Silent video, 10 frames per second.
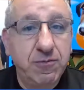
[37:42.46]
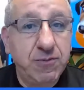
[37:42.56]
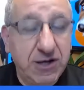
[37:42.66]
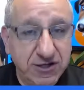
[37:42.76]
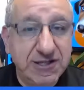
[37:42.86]

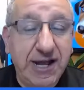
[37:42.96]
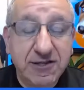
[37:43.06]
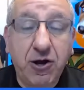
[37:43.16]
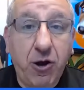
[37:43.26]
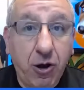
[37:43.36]
because that's
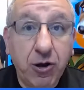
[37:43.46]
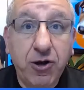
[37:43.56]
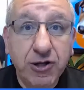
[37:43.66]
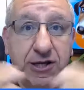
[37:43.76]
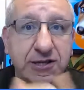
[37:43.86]
how
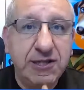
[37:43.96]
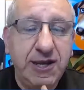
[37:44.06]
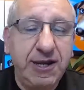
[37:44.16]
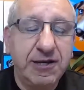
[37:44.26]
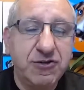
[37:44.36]
long it
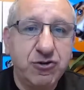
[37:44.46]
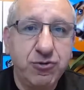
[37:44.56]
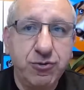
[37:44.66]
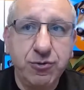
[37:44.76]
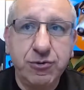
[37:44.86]
takes
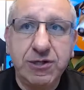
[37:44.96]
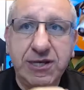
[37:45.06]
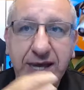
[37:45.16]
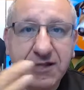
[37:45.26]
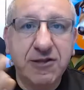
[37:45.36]
to
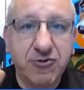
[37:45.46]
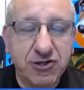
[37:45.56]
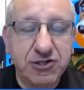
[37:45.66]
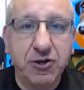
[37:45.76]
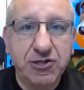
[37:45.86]
get the
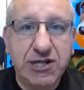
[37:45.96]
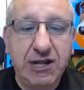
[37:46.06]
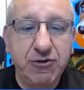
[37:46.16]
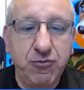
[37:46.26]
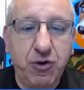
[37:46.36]
results
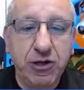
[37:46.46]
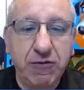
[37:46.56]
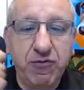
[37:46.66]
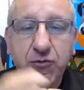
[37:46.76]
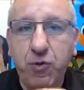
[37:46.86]
that you want.
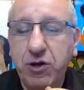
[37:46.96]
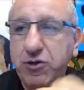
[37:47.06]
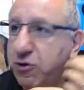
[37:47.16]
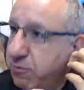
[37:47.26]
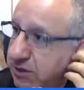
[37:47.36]
If you want
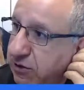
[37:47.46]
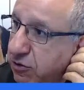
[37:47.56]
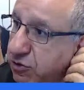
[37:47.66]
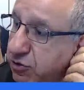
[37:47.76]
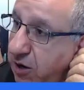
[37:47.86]
your
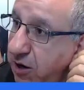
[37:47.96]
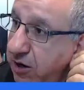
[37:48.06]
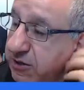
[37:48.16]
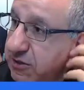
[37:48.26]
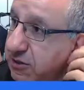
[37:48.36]
beagle to
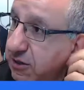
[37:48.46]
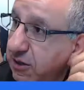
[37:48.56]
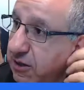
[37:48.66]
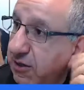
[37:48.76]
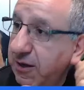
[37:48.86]
hunt,
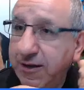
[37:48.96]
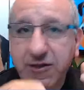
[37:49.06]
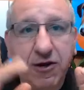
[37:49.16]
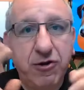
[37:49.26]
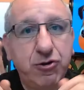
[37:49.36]

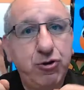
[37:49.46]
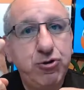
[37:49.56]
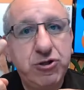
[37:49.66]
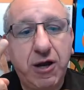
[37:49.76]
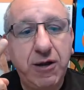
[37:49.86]
there are
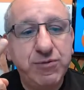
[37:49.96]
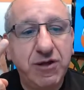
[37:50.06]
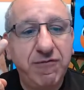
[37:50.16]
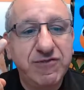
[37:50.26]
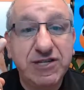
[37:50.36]
two types
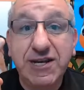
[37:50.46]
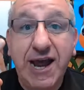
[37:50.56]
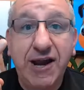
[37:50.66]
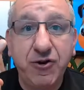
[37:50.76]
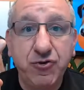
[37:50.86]
of
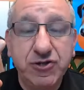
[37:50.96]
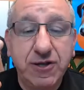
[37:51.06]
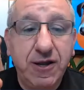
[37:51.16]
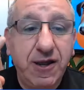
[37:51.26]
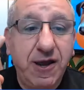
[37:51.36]
scenarios.
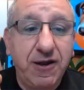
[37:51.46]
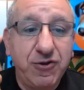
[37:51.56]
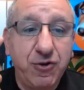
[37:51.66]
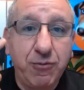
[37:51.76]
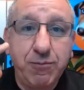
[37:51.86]

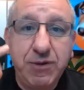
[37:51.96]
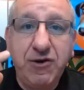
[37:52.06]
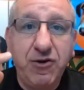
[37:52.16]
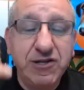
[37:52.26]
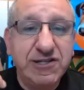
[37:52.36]
Your
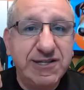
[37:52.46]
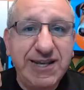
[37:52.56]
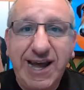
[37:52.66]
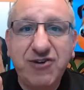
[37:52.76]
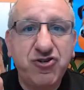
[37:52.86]
beagle is
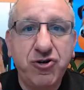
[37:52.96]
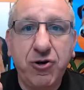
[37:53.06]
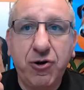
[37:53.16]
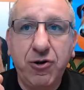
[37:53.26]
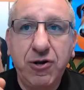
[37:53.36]

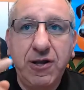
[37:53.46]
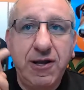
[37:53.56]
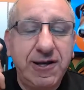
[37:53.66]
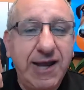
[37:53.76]
naturally